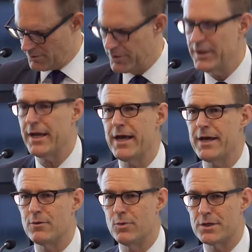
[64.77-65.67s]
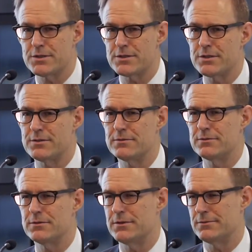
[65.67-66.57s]
looking ahead
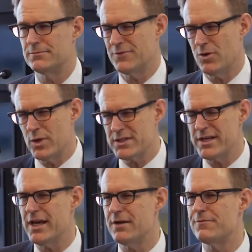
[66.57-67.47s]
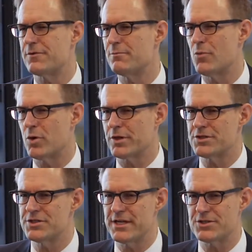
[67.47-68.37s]
at what's ahead for
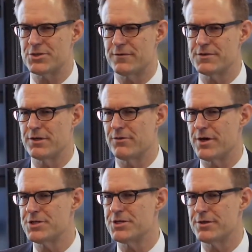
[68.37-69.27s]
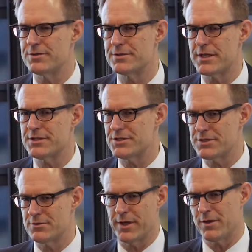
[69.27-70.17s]
mortgage debt servicing ratios. That's
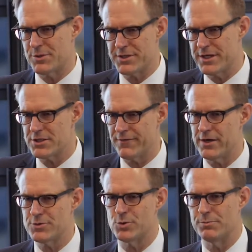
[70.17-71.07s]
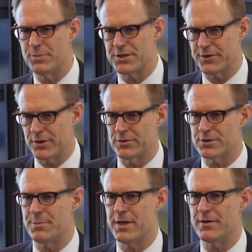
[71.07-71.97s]
just, the percentage of a household budget that
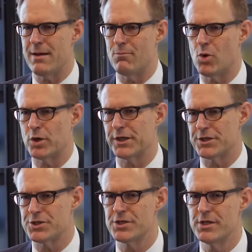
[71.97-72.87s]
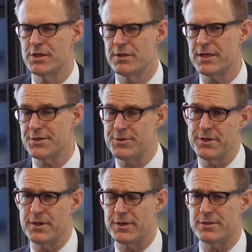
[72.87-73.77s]
goes to pay that mortgage. That's the
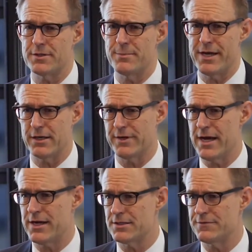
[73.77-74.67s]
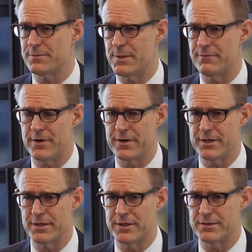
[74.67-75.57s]
thing that the Bank of Canada has been
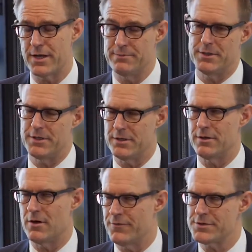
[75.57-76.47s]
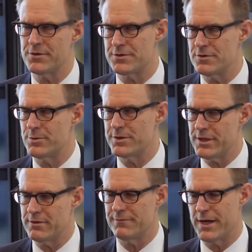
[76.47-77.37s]
and indeed the Office of the
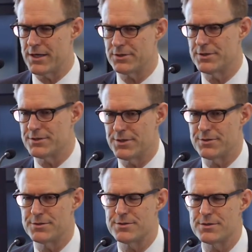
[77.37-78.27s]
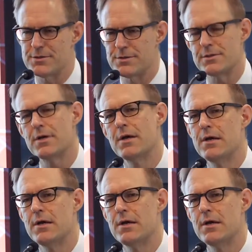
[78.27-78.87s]
Superintendent of Financial Institutions